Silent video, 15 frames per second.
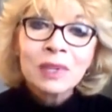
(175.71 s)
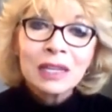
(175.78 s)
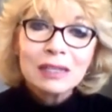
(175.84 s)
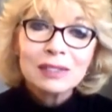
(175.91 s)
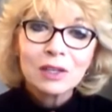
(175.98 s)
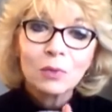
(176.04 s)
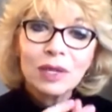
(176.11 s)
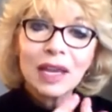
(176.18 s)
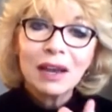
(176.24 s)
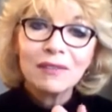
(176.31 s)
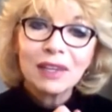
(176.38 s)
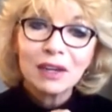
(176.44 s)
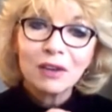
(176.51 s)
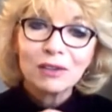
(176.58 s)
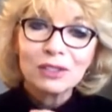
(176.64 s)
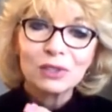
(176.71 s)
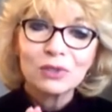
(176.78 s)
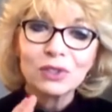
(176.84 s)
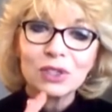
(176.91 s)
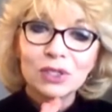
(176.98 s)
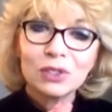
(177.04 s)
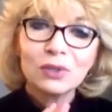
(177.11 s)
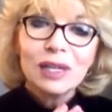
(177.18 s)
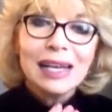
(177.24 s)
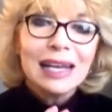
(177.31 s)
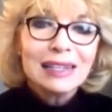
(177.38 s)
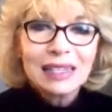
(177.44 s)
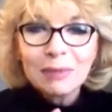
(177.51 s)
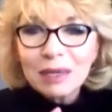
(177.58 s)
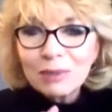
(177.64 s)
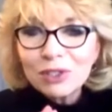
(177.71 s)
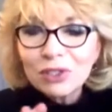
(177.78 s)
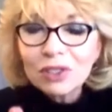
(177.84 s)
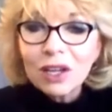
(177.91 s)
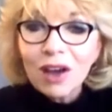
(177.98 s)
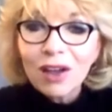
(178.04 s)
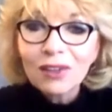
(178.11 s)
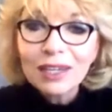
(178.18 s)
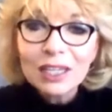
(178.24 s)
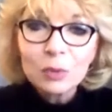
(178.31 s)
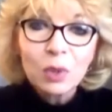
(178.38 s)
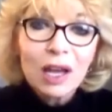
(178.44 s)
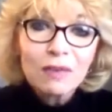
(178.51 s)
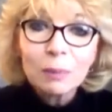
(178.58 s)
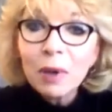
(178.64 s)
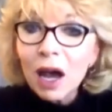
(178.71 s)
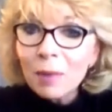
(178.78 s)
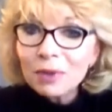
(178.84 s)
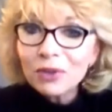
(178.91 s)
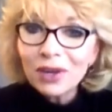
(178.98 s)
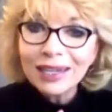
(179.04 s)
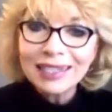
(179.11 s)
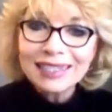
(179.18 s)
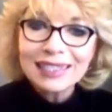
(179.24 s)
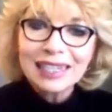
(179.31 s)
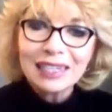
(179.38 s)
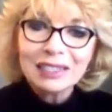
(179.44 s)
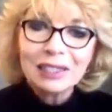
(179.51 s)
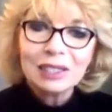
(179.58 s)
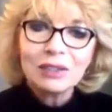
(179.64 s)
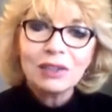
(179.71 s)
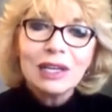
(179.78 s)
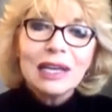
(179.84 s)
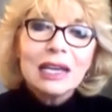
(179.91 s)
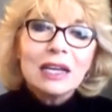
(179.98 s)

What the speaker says: So we have that also too. Sometimes during the holidays, we'll have a pomegranate scent too.